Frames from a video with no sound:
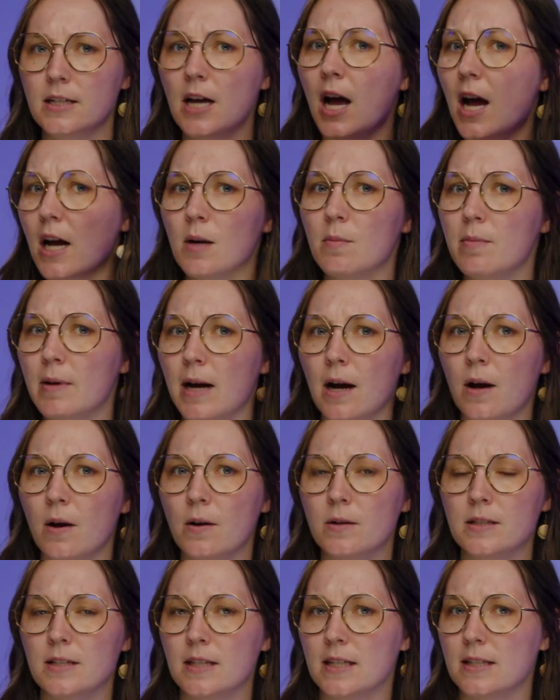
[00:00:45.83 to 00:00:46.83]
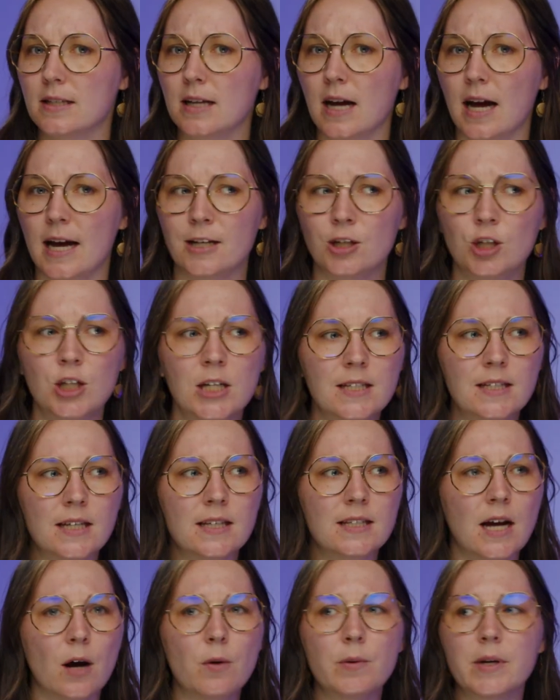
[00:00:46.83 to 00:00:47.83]
talk about this guy
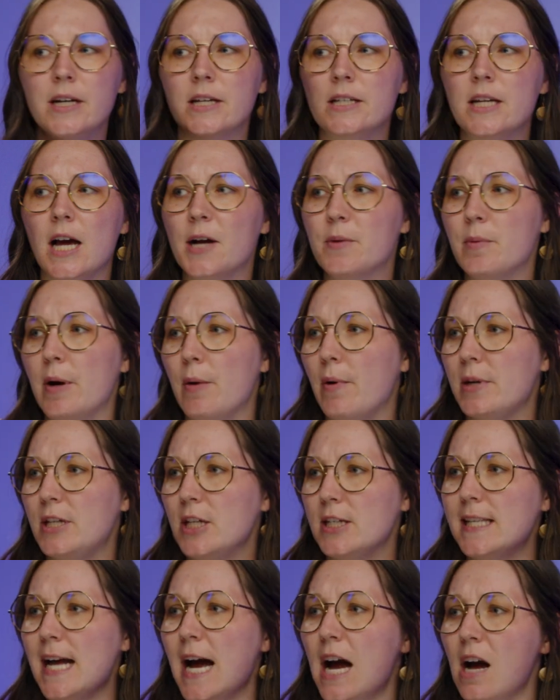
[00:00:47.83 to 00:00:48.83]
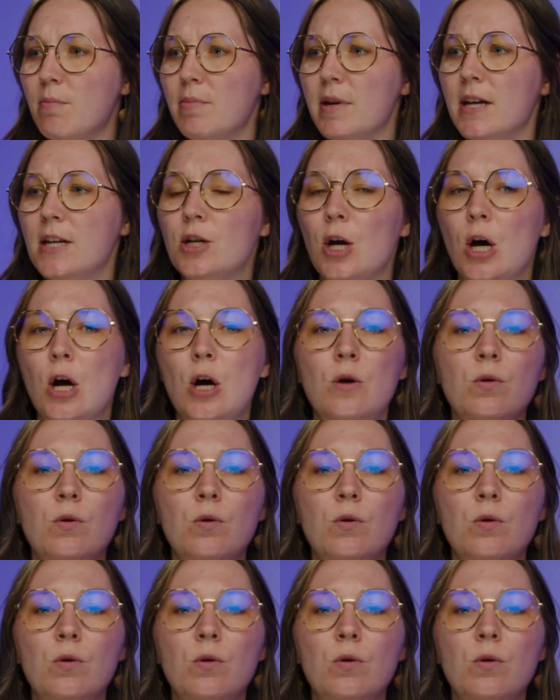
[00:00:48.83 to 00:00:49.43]
Jesus? How are we going to talk about what just happened?